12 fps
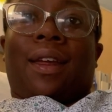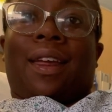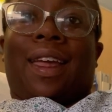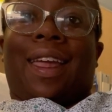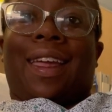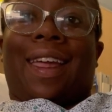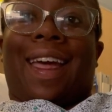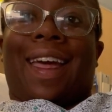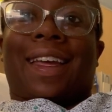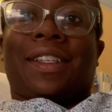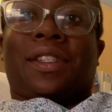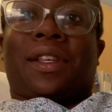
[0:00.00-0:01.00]
Hey
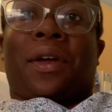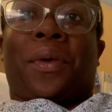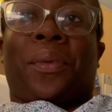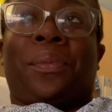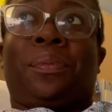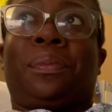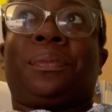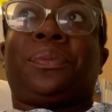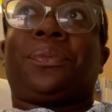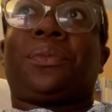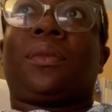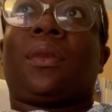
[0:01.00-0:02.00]
guys, so
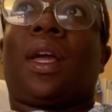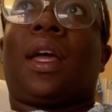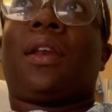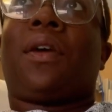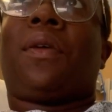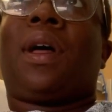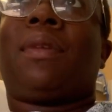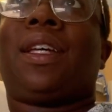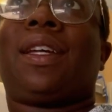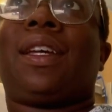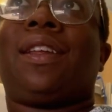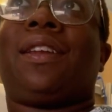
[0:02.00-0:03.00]
I know I'm
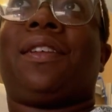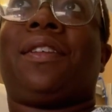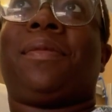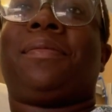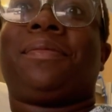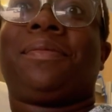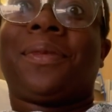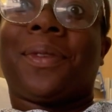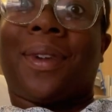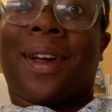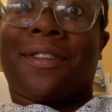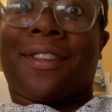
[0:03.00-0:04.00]
looking
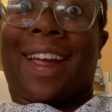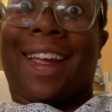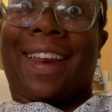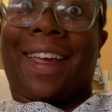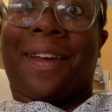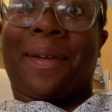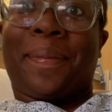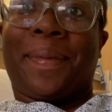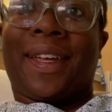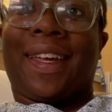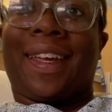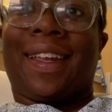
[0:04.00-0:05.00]
rough right now,
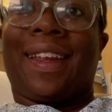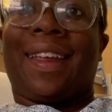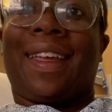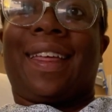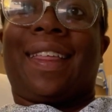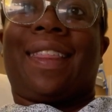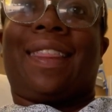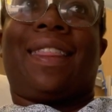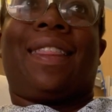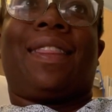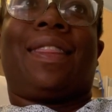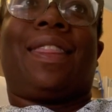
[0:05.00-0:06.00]
but
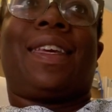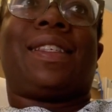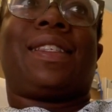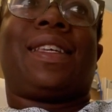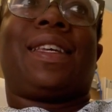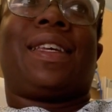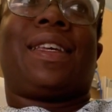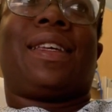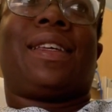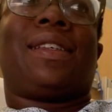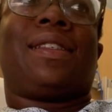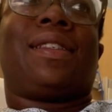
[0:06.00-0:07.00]
this
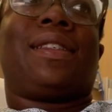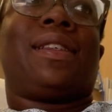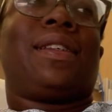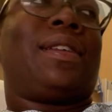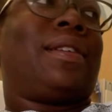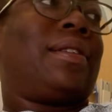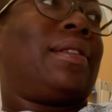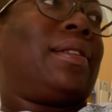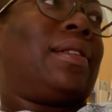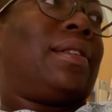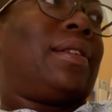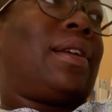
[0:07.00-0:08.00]
is
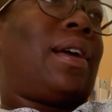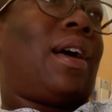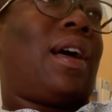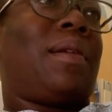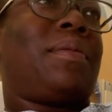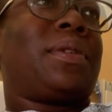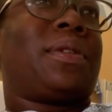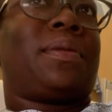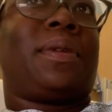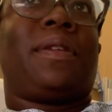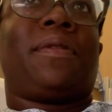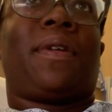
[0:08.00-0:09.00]
almost
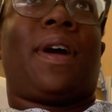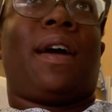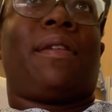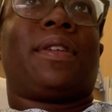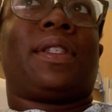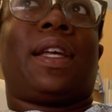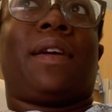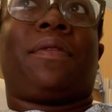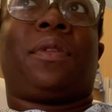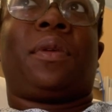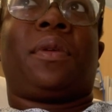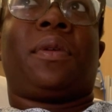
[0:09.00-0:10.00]
24 hours
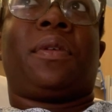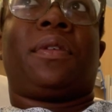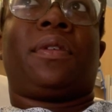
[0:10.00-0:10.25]
after